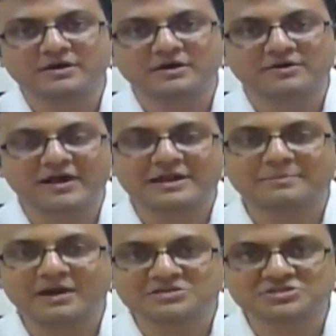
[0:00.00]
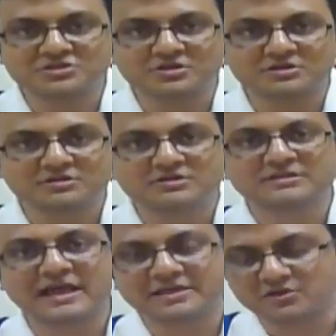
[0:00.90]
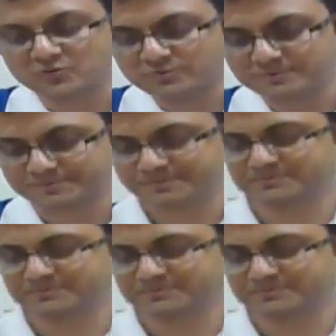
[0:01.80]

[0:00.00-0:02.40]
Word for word: a grandmaster. Thank you.